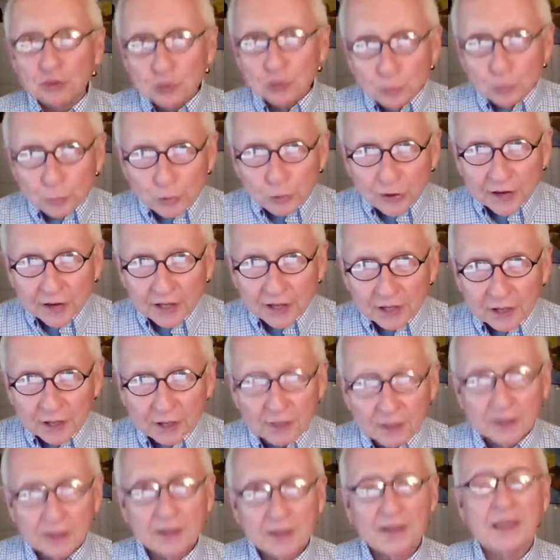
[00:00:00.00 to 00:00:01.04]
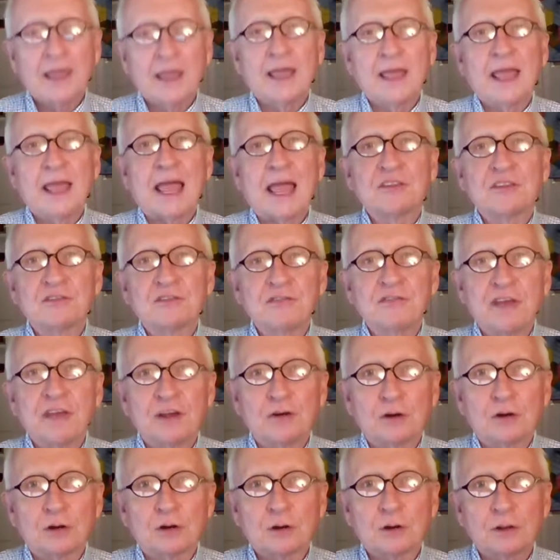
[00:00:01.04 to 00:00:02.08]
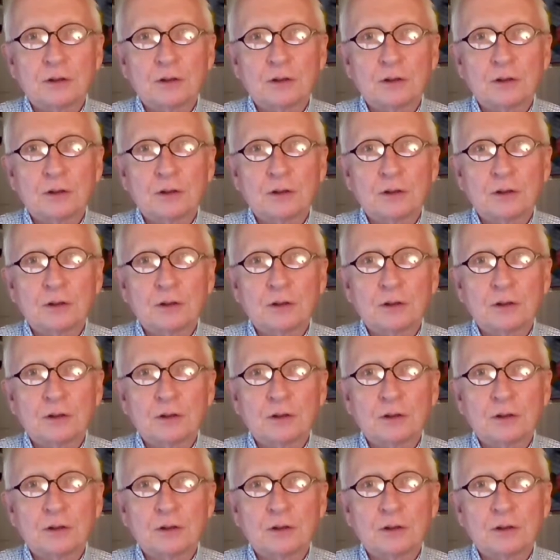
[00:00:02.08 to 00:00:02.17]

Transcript: you bring as a vendor.